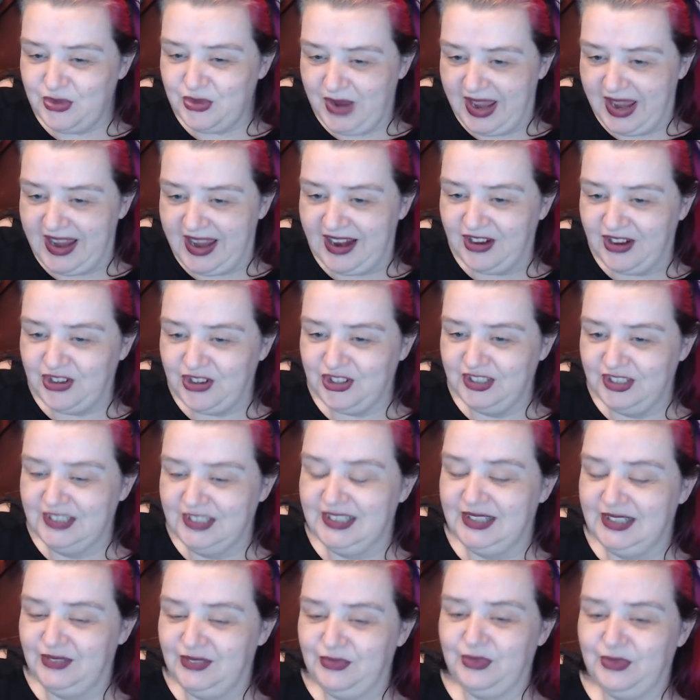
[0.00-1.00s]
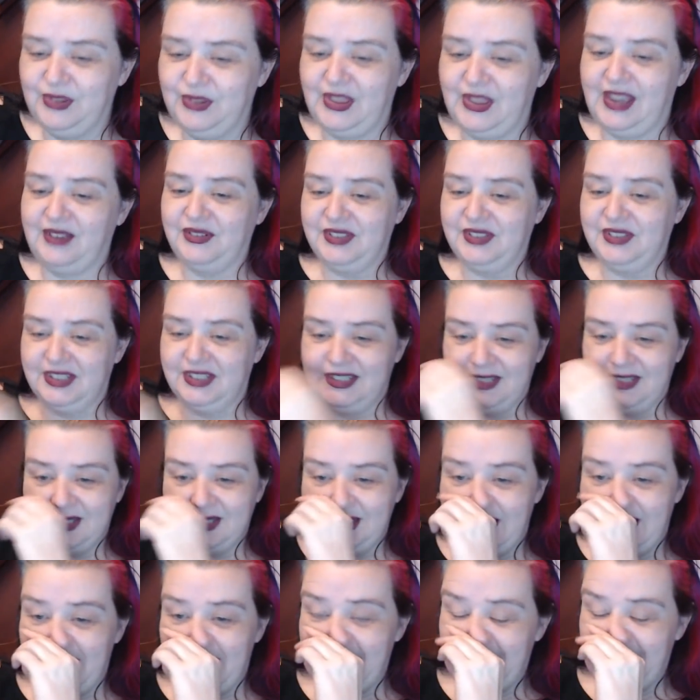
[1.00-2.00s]
air, couldn't live without it.
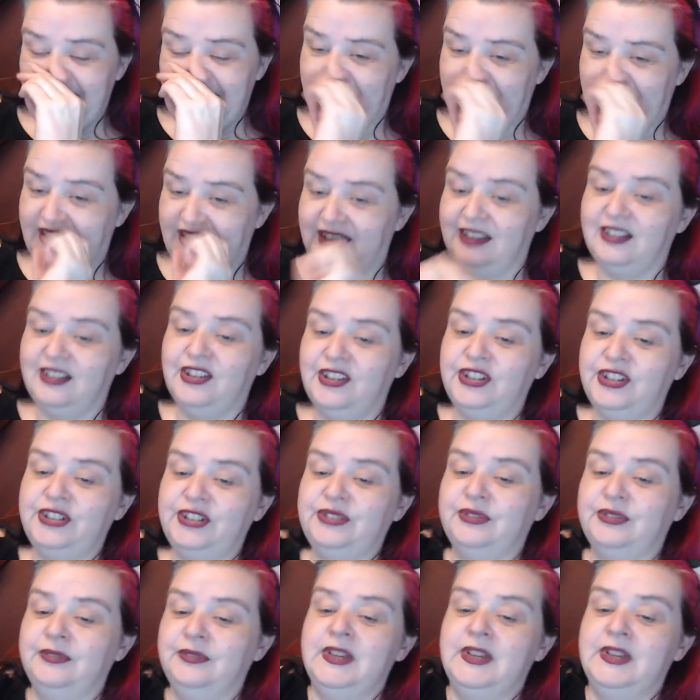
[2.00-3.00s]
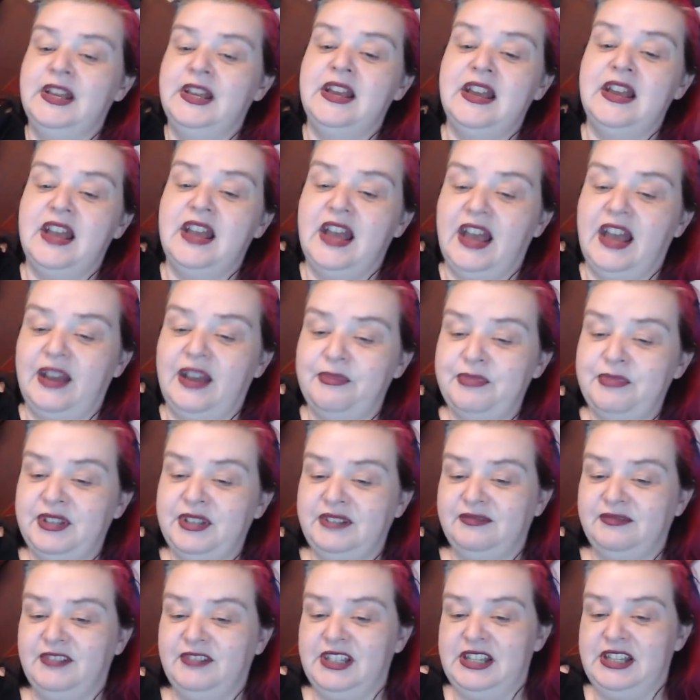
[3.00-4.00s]
Ah, yeah, cool. I
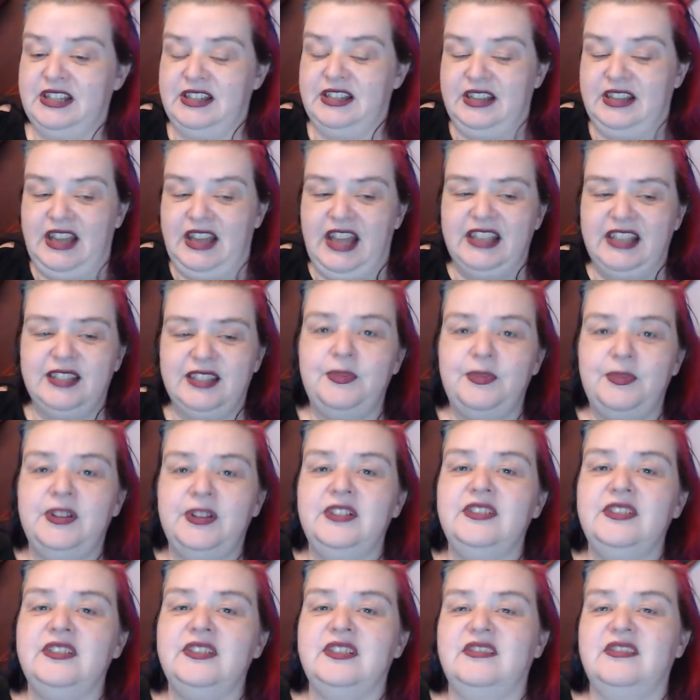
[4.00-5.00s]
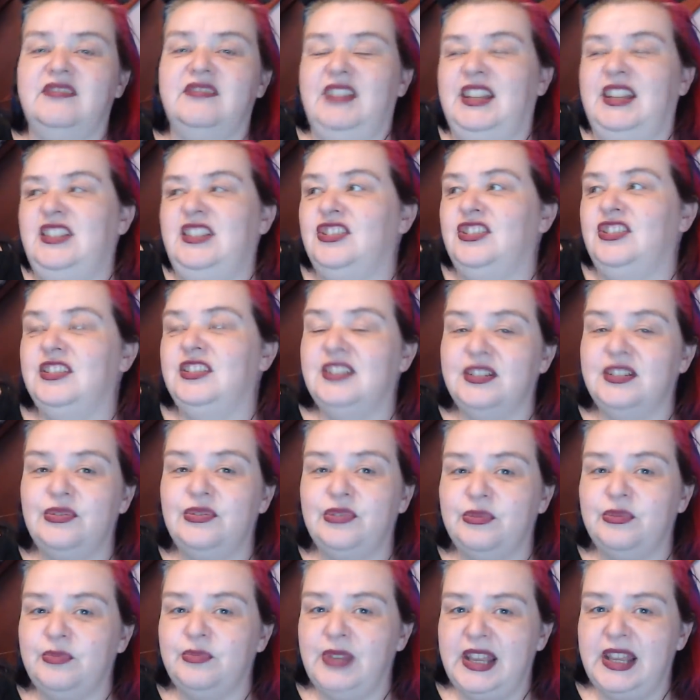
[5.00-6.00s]
mean, I suppose it's just
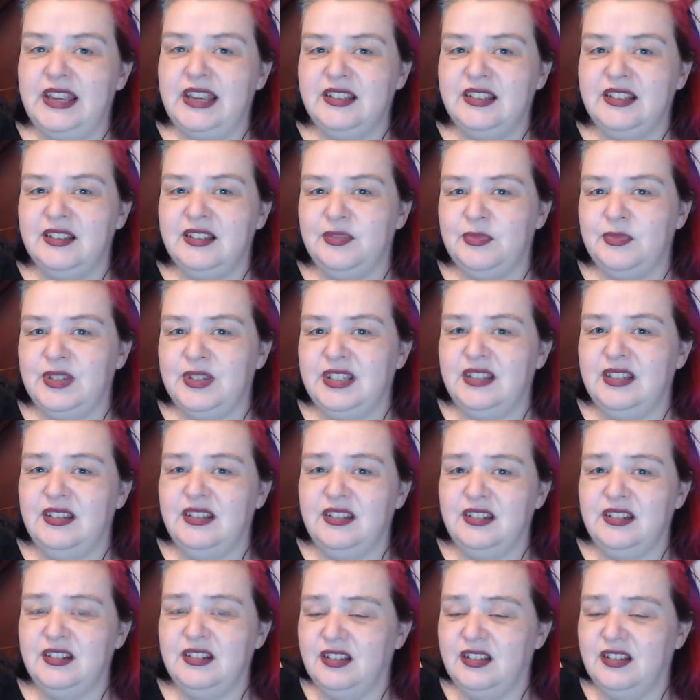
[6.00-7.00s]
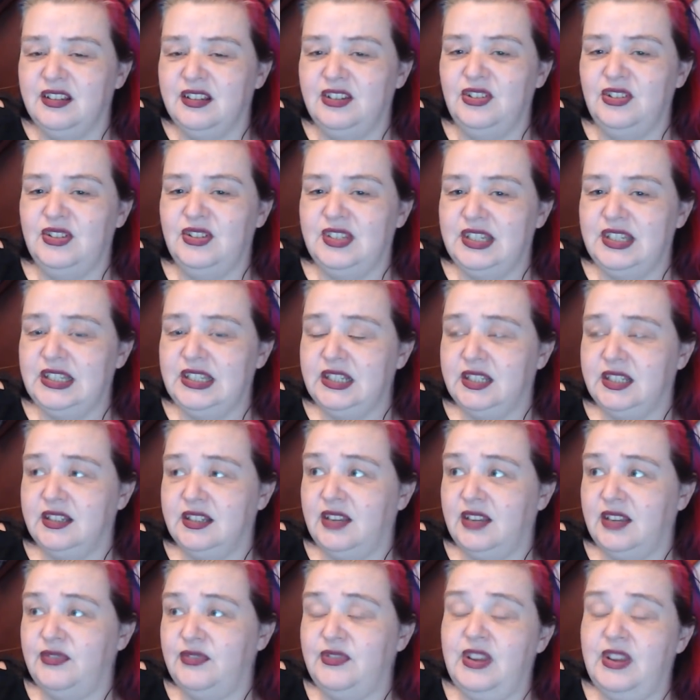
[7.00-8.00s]
different places. My sister's in New
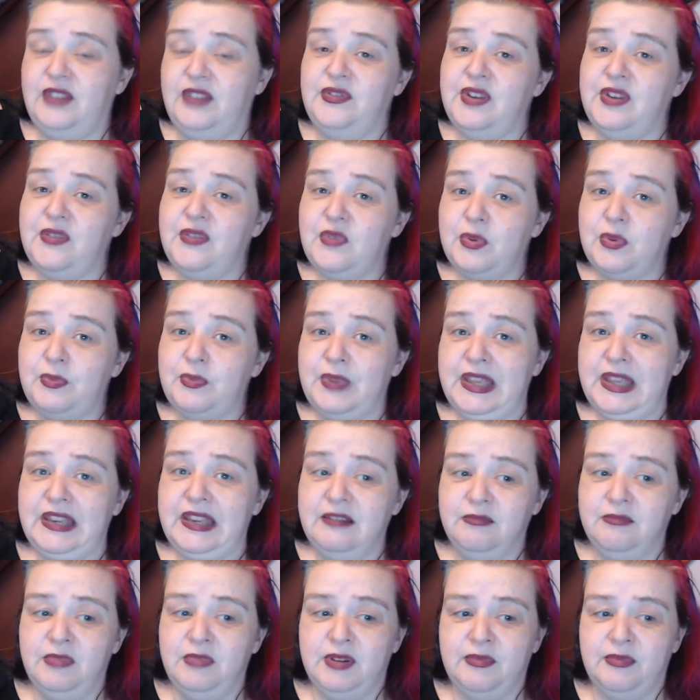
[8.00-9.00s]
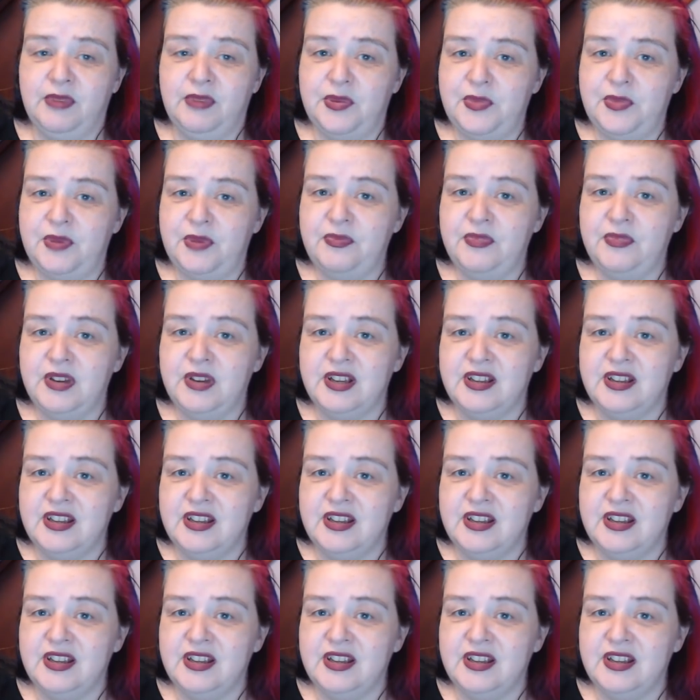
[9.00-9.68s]
Zealand. I've never been, but my mum